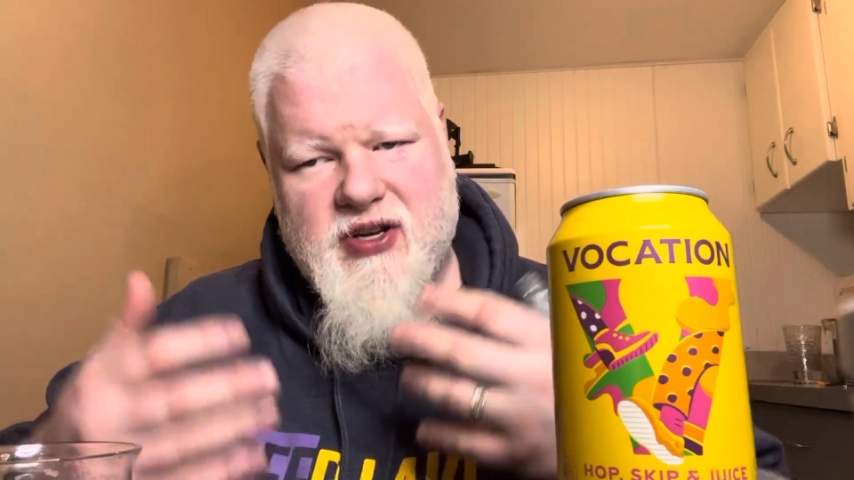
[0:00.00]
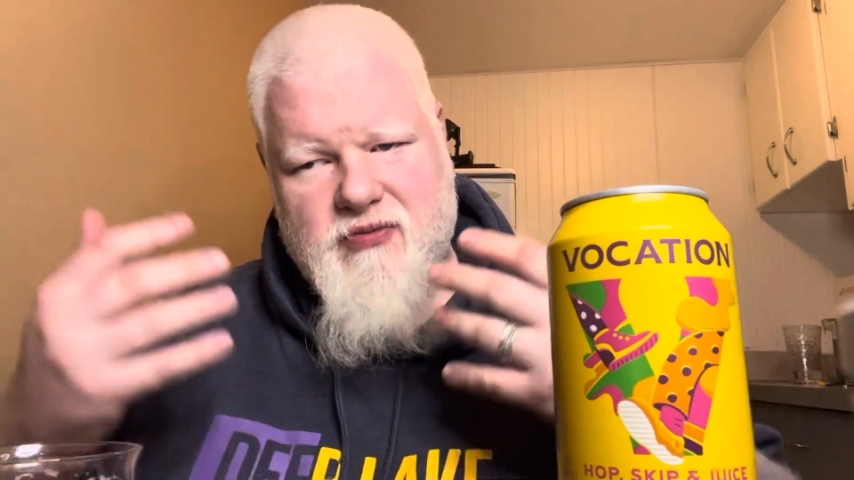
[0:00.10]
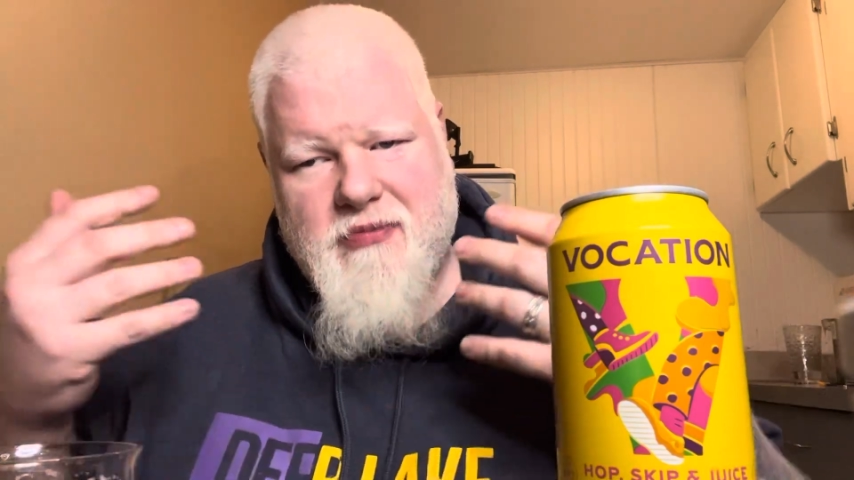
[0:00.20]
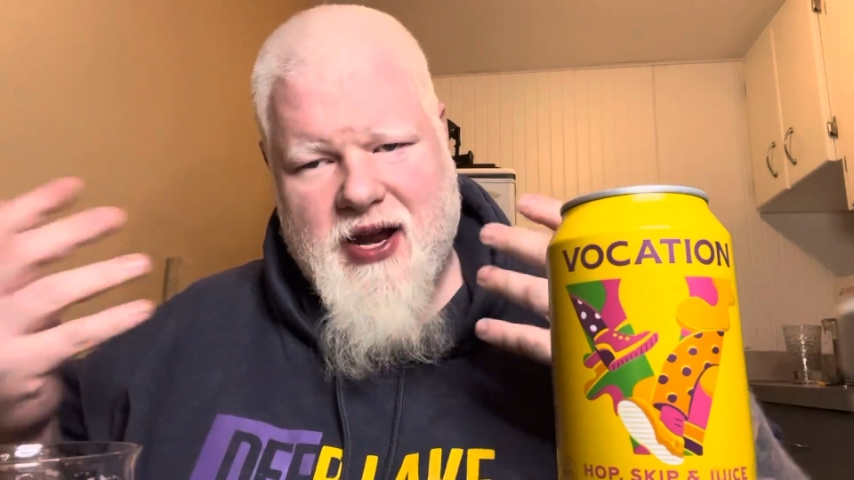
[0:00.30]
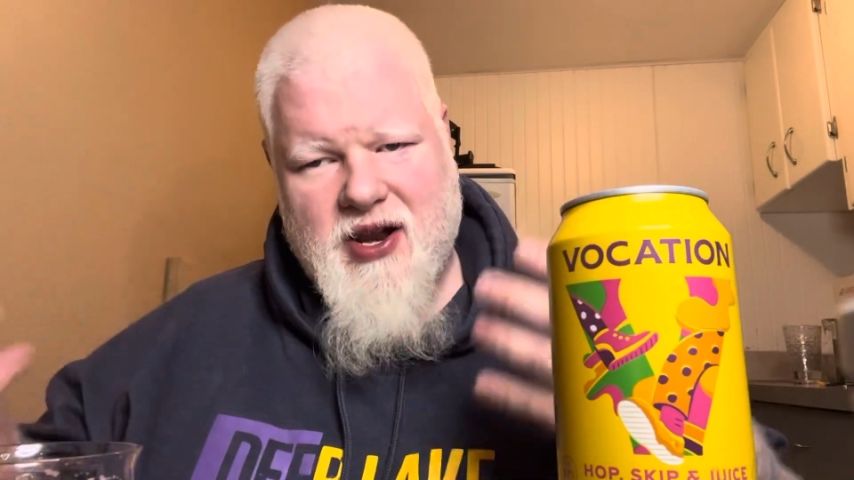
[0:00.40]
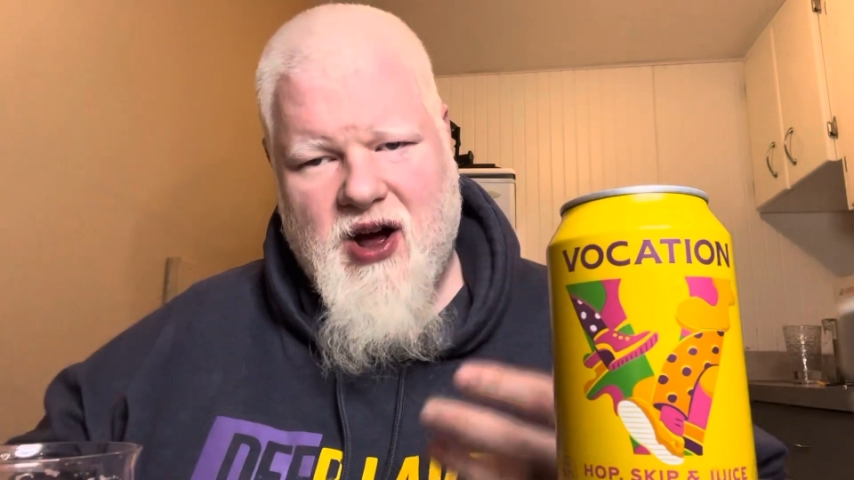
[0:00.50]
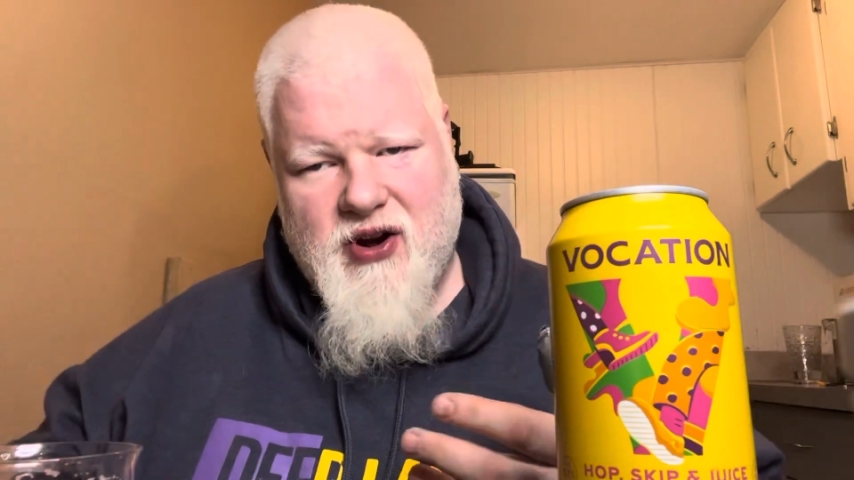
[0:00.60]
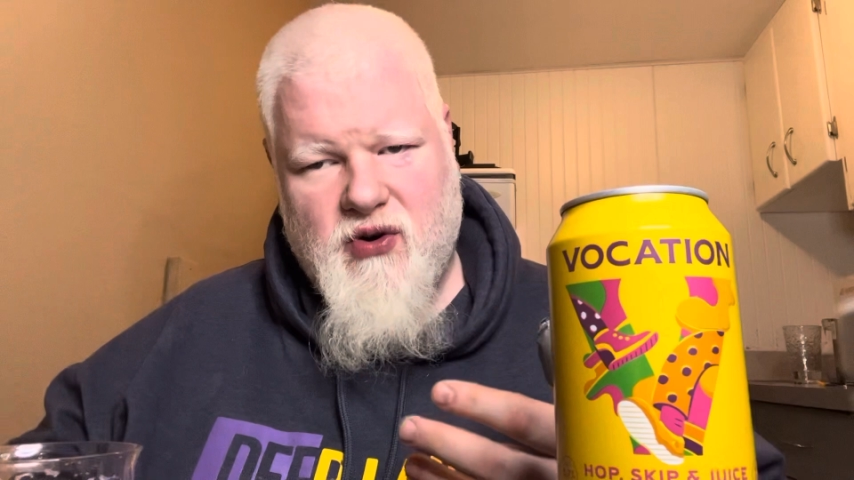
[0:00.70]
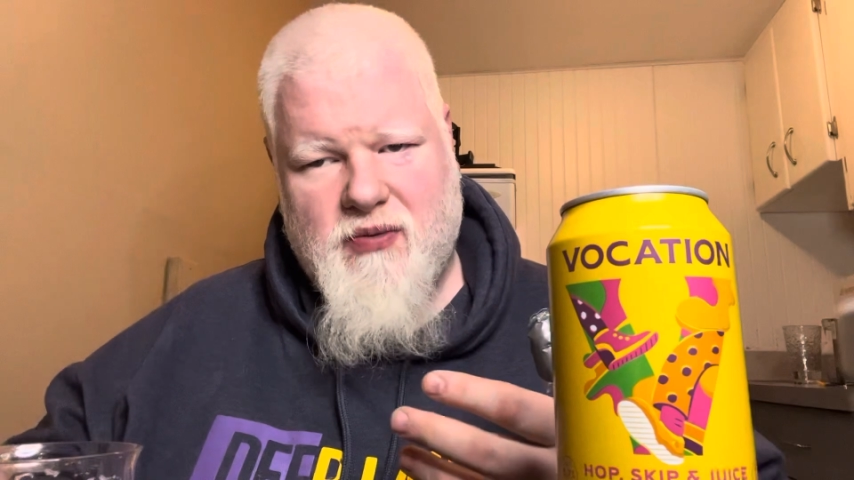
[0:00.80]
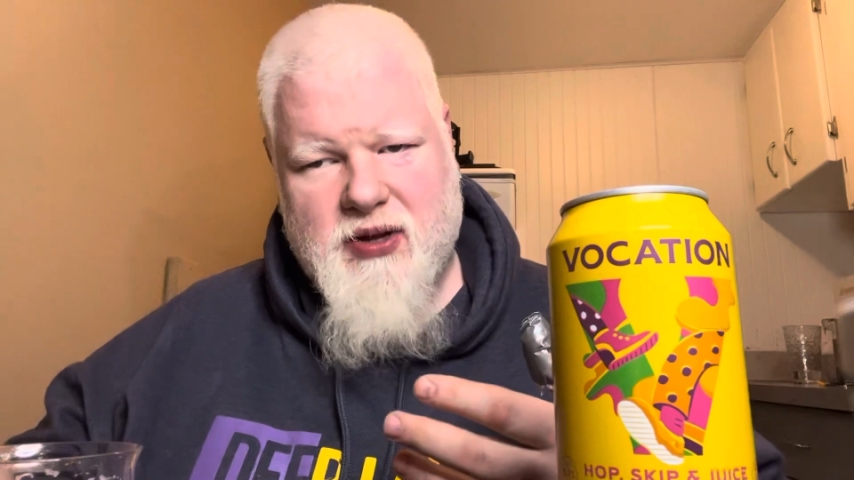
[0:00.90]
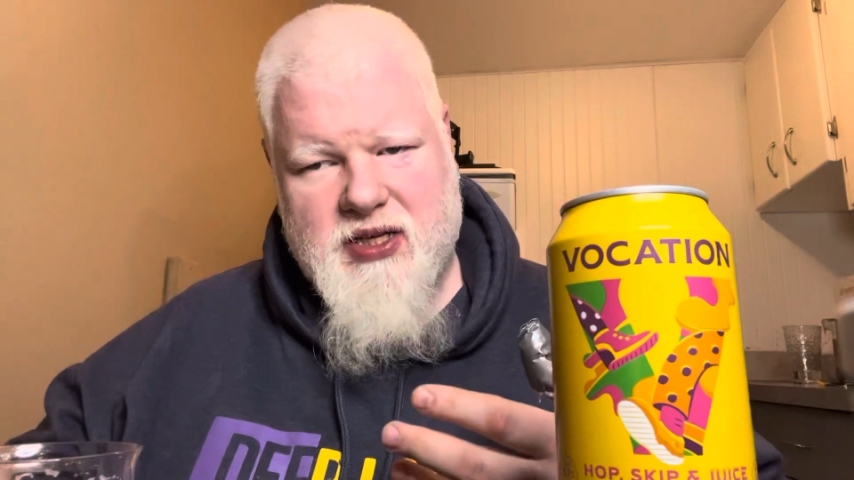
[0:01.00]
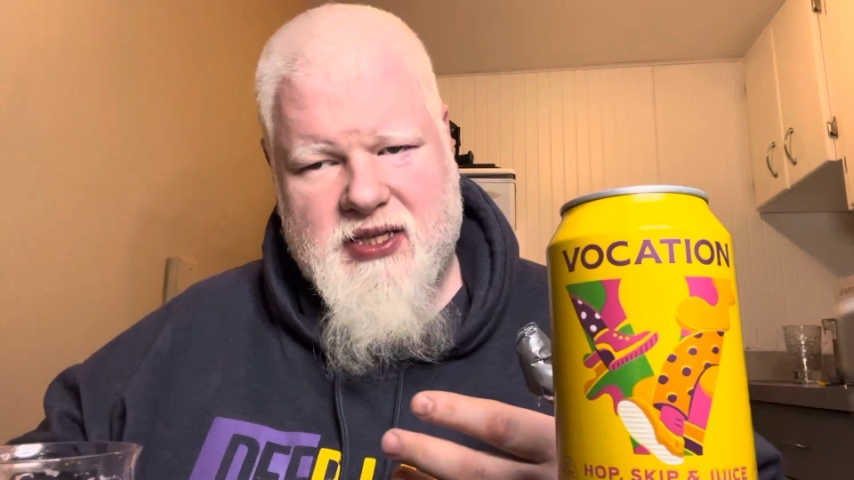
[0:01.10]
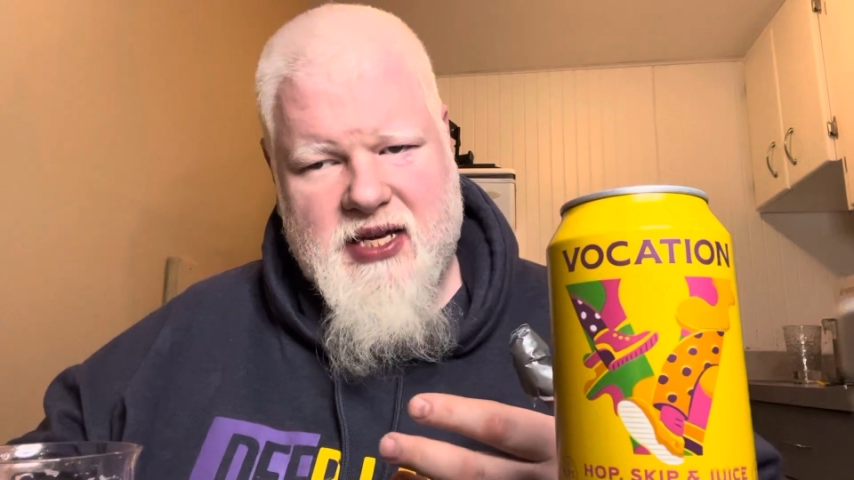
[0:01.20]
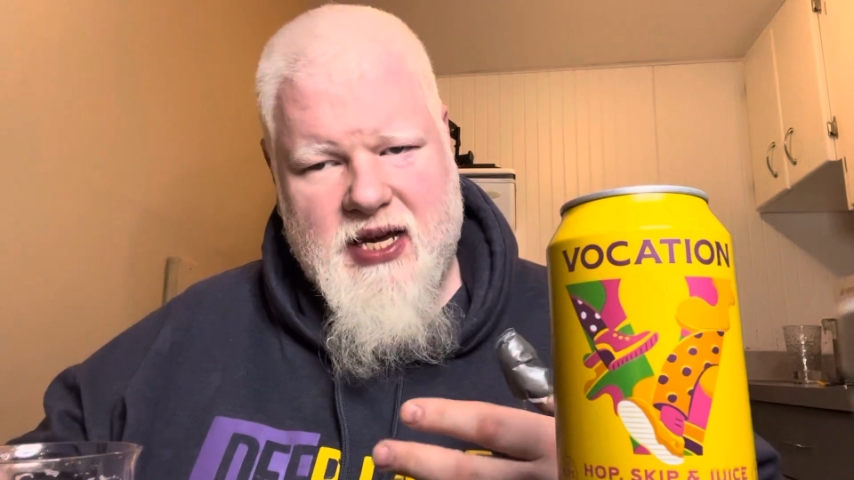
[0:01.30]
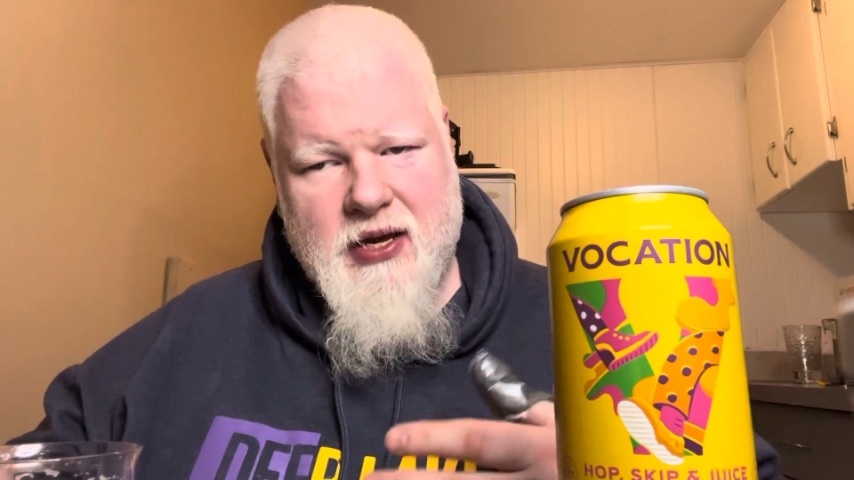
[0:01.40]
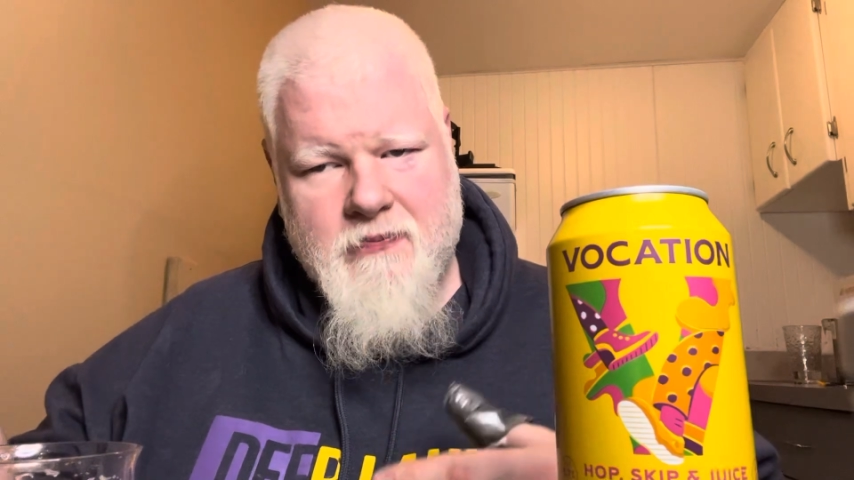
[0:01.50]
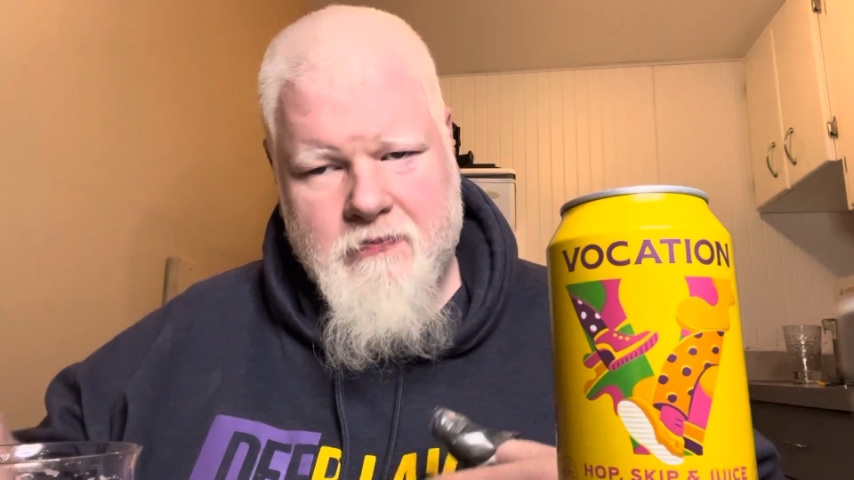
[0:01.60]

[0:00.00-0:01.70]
you might not normally see.